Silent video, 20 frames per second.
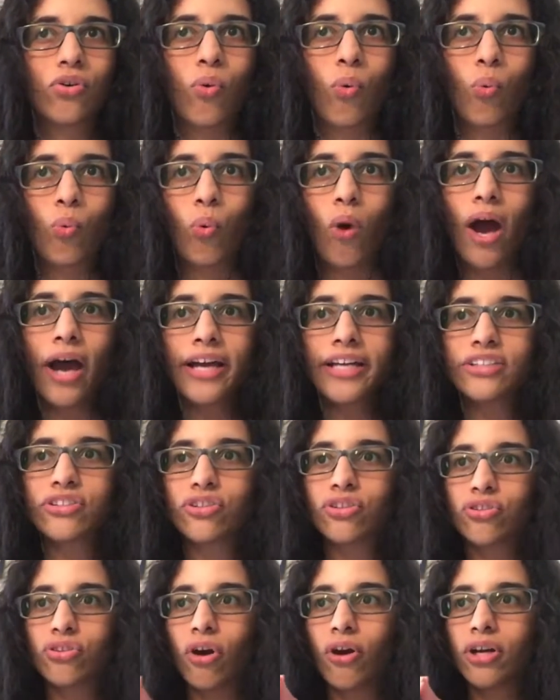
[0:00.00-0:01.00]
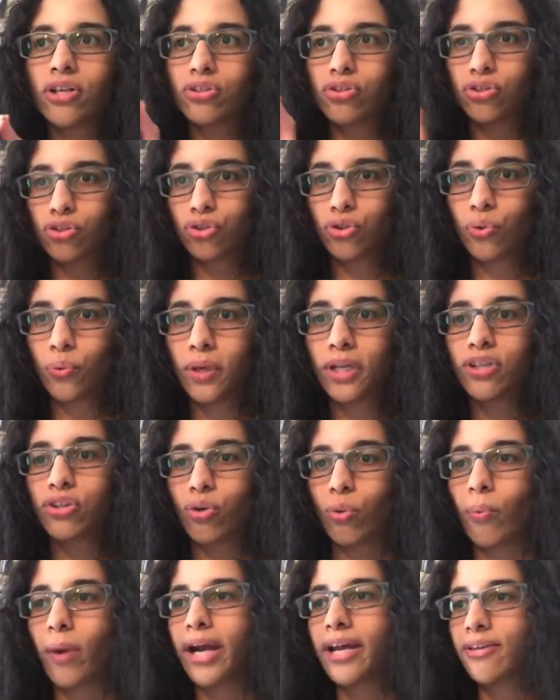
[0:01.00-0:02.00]
why start
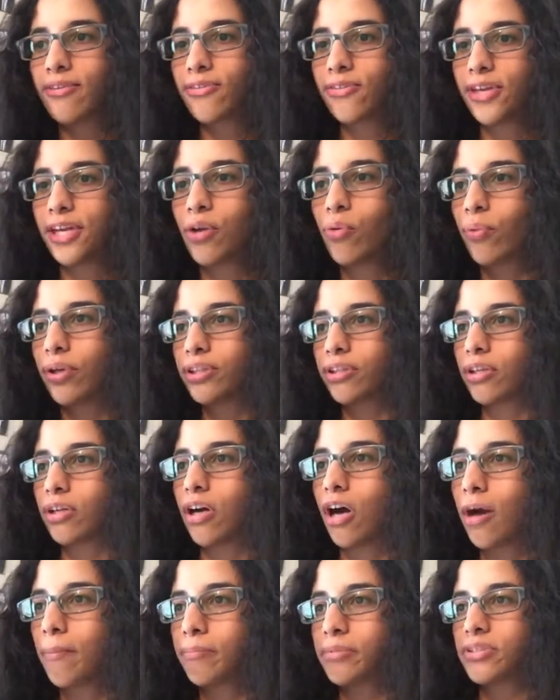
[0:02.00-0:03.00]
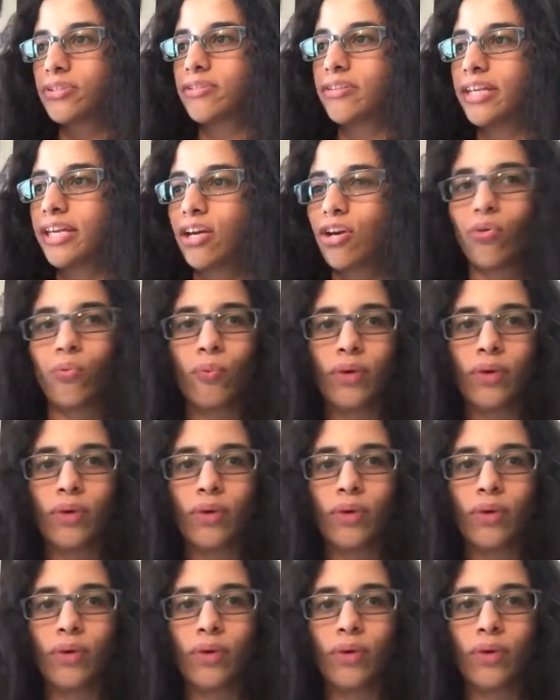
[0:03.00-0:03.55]
doing the right thing when the cop is there,